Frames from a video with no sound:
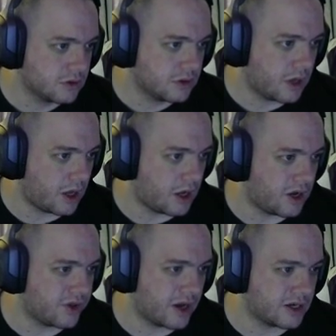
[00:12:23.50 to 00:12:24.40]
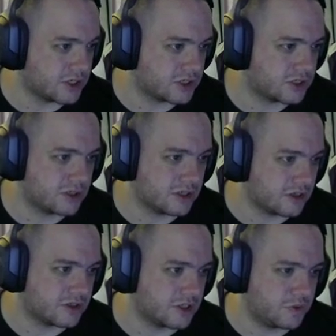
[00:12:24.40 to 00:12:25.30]
Yeah, I don't
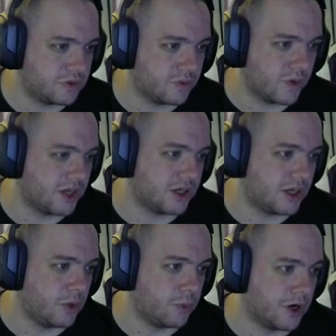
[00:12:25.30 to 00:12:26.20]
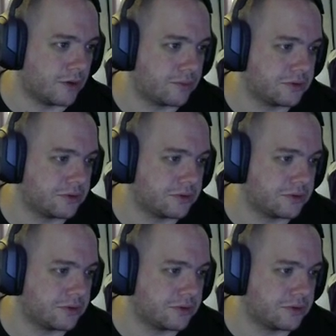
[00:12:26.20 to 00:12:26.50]
see Wadey keeping up.